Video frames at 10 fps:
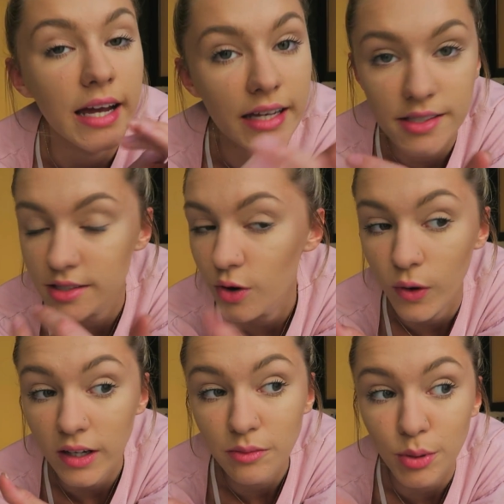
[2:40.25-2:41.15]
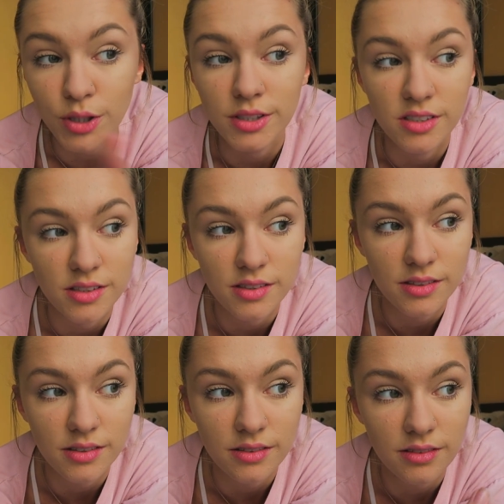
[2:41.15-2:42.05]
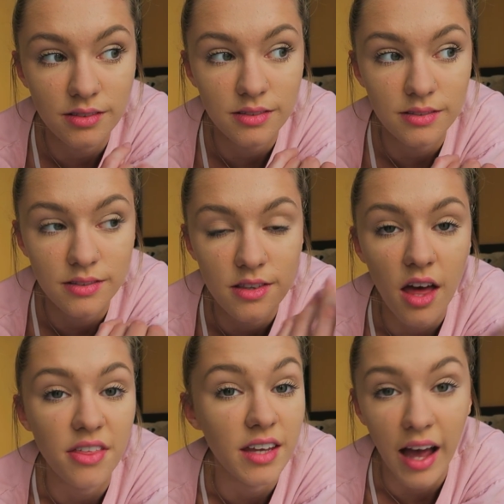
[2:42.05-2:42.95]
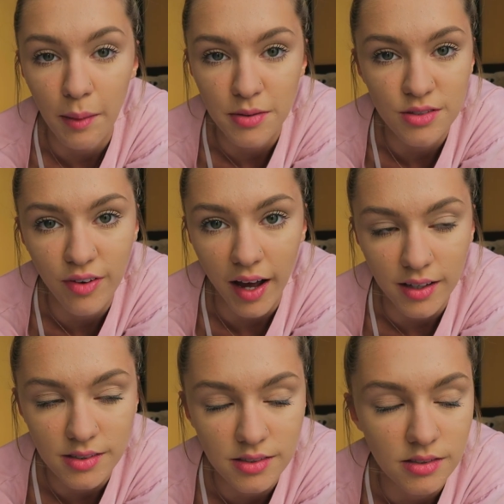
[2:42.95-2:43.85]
It's annoying because nothing happens fast.